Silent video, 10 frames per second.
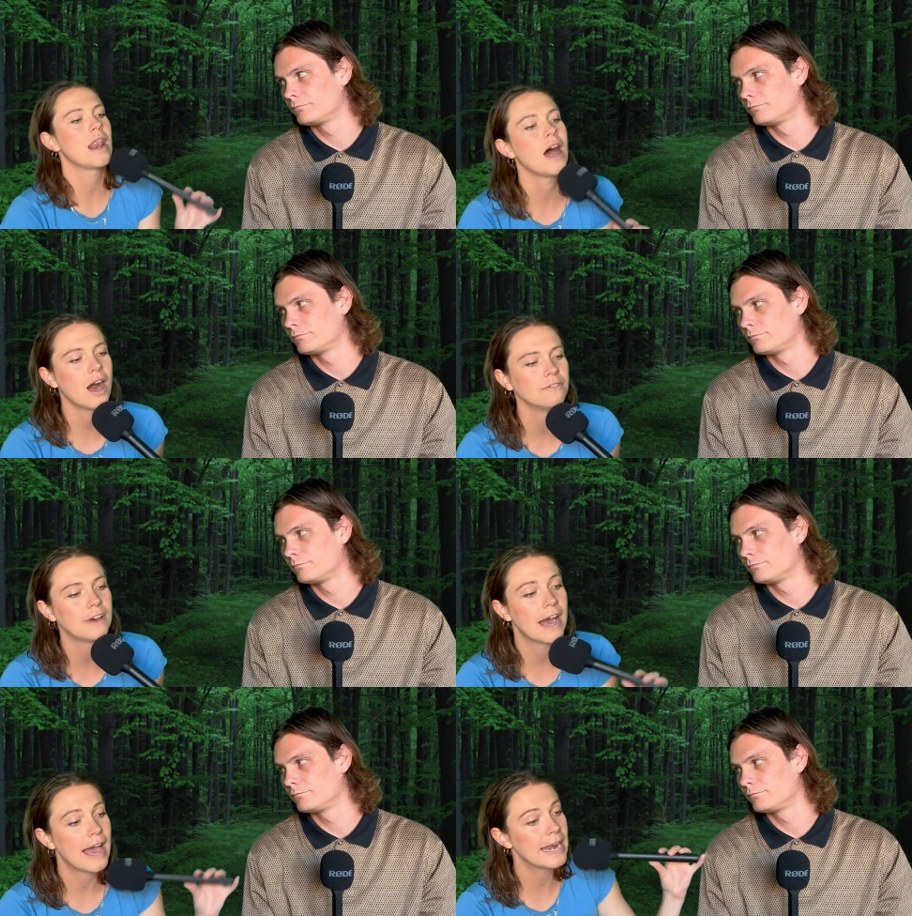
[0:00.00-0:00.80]

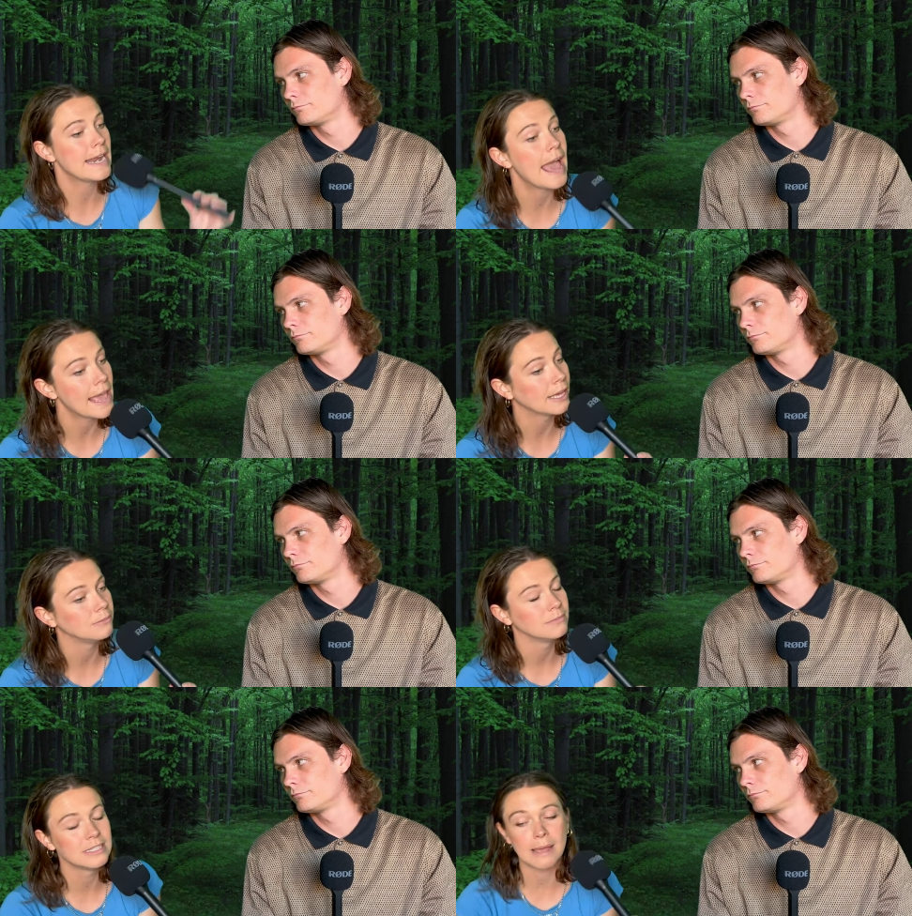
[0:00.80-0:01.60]
Speaker 1: love a
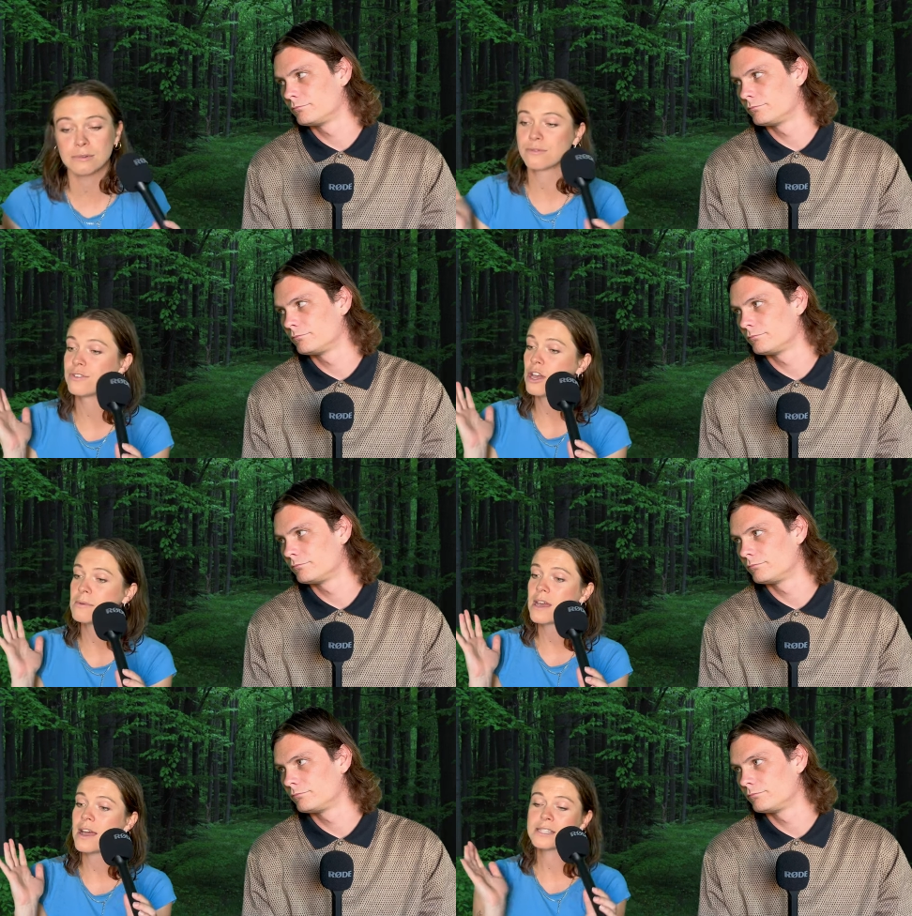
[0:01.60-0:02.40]
name. Named for
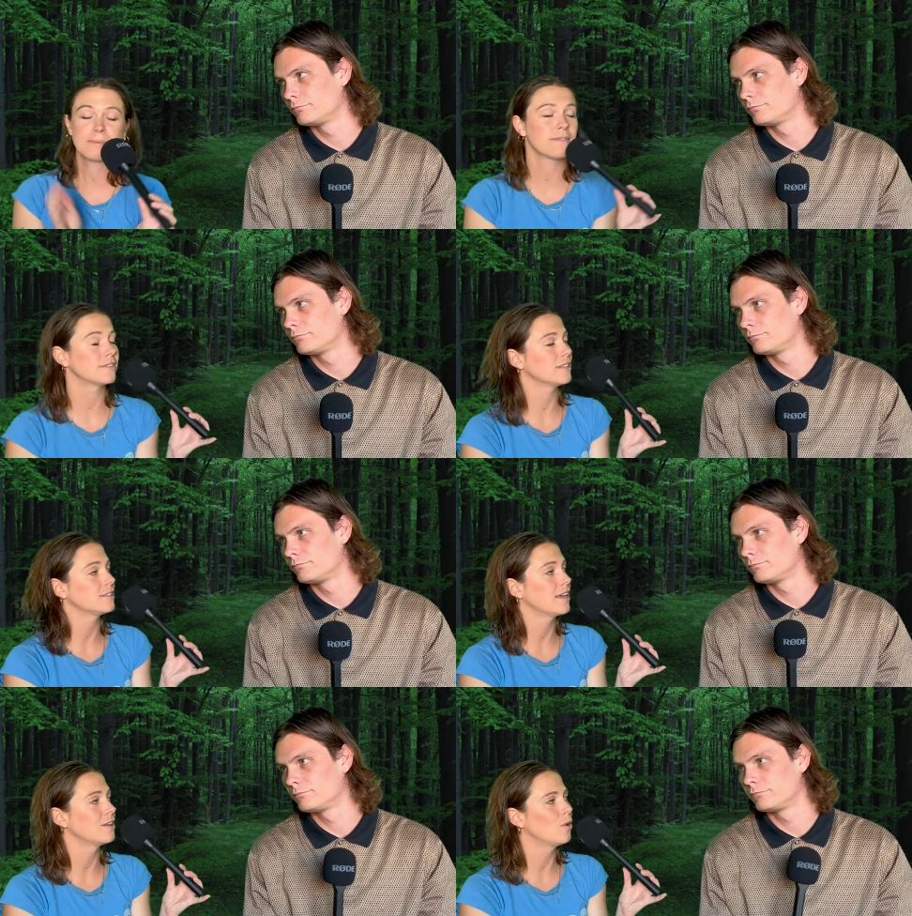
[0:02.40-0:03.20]
phenomena, as previously
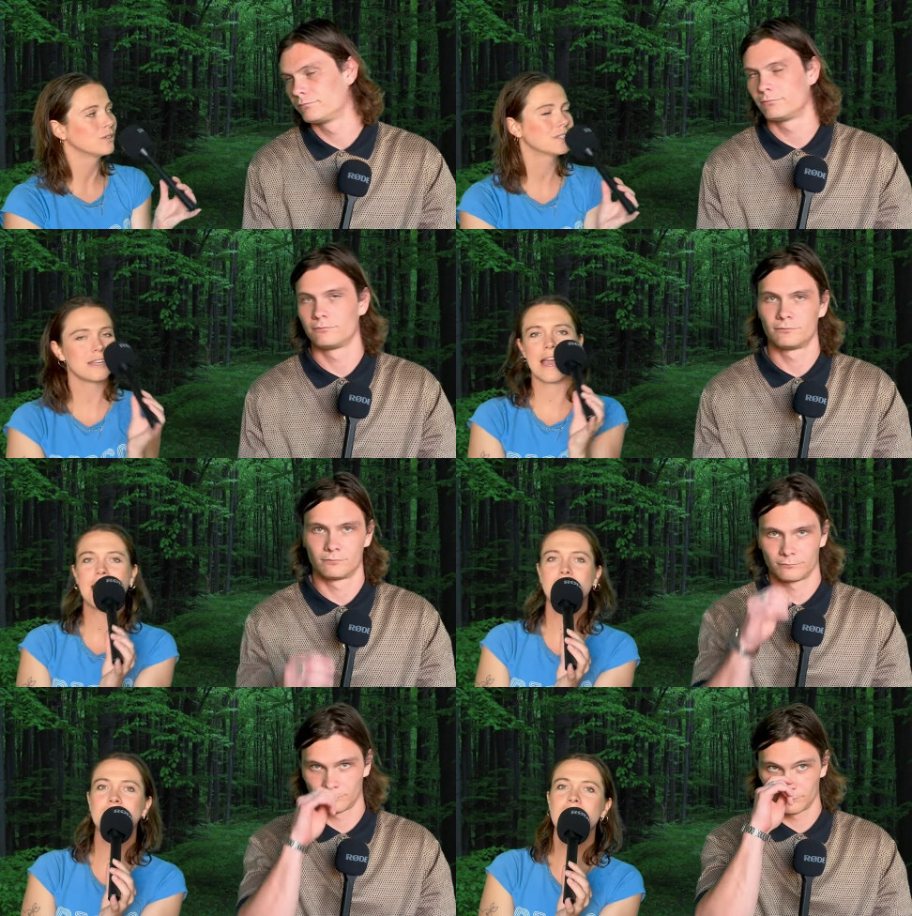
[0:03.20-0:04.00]
said, or just a name.